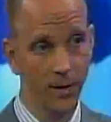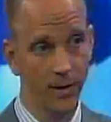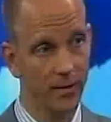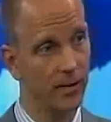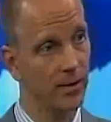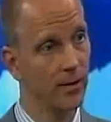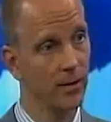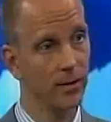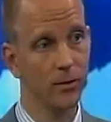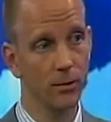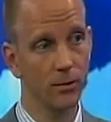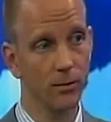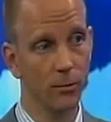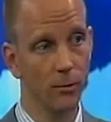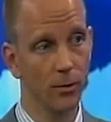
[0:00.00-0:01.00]
Benetton and
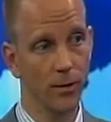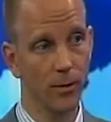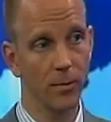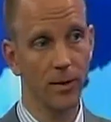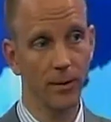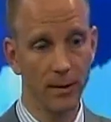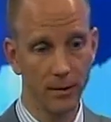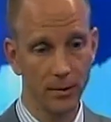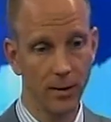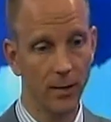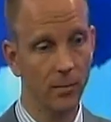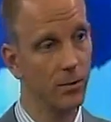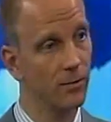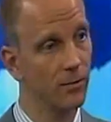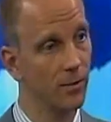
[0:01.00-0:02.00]
so forth. I mean, these
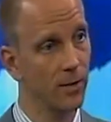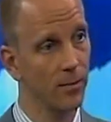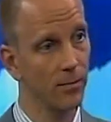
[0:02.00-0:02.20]
types of